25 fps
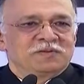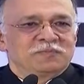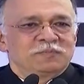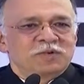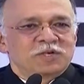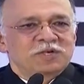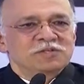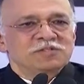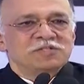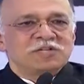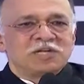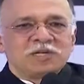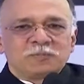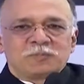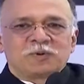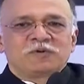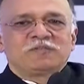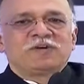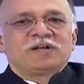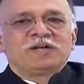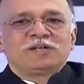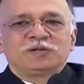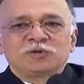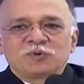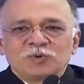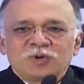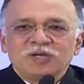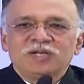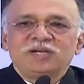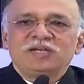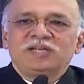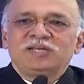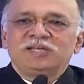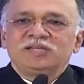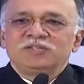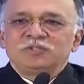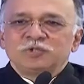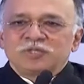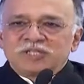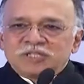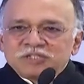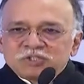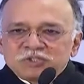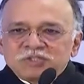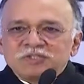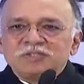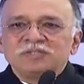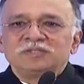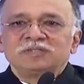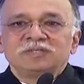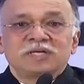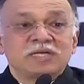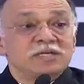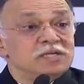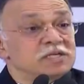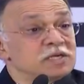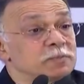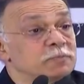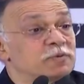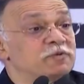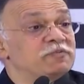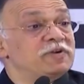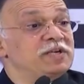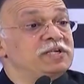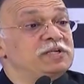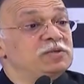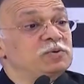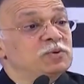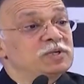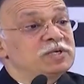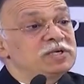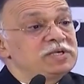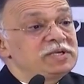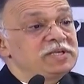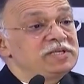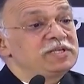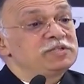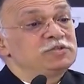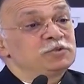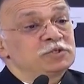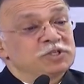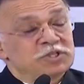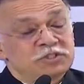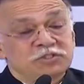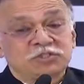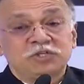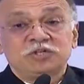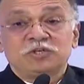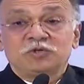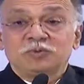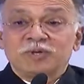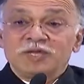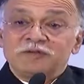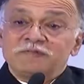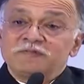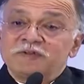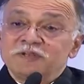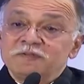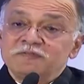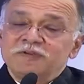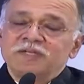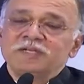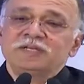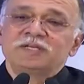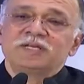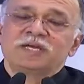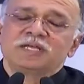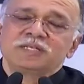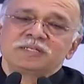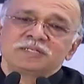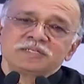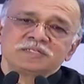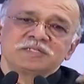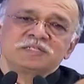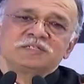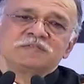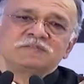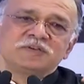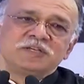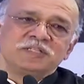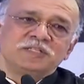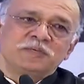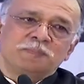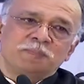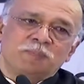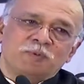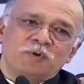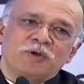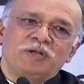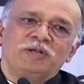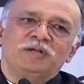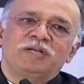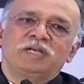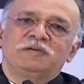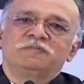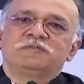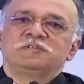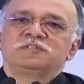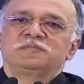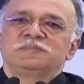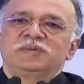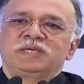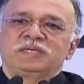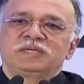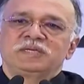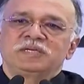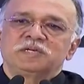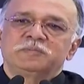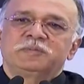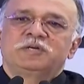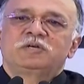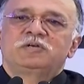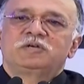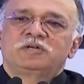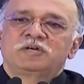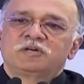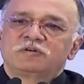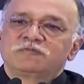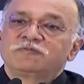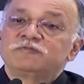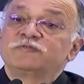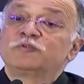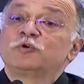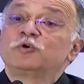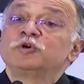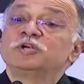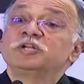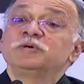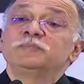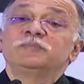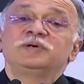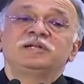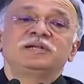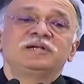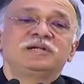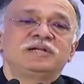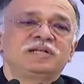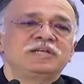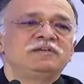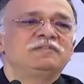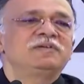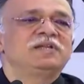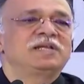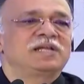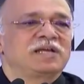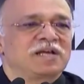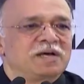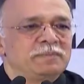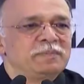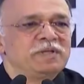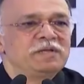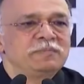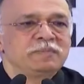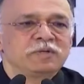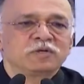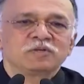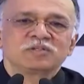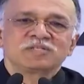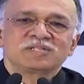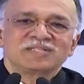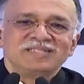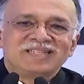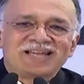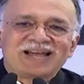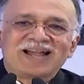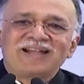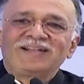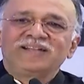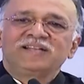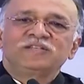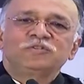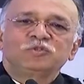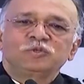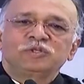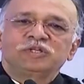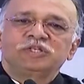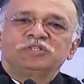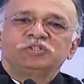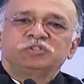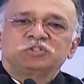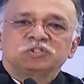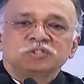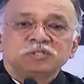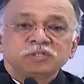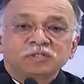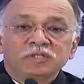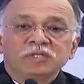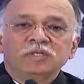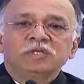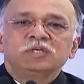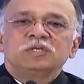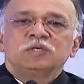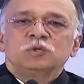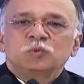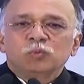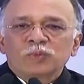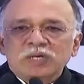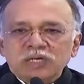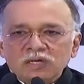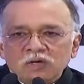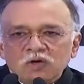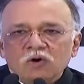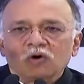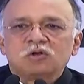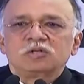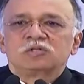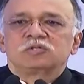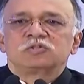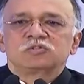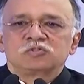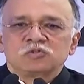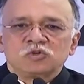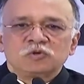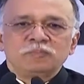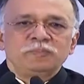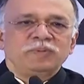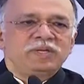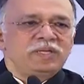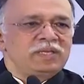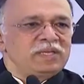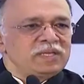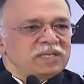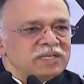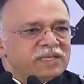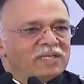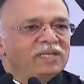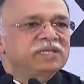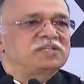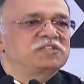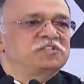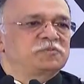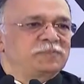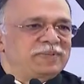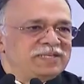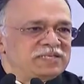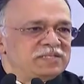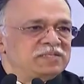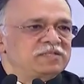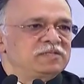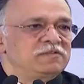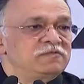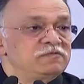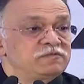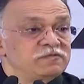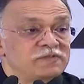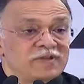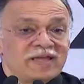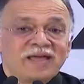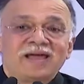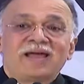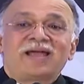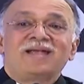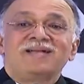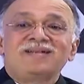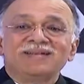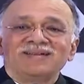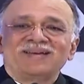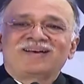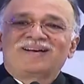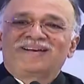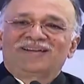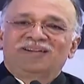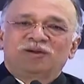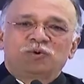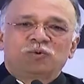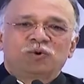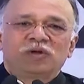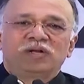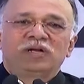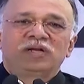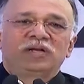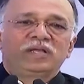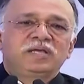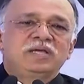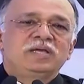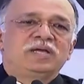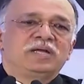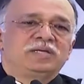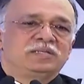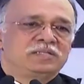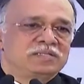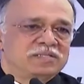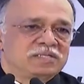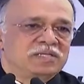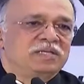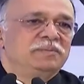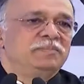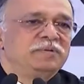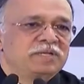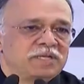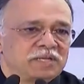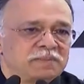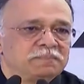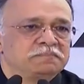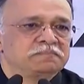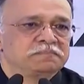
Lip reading: Because it will provide quality education, and it will provide quality education to everyone. And this is where the point I was making about affordability will come in, because that education will also be inexpensive and high quality at the same time.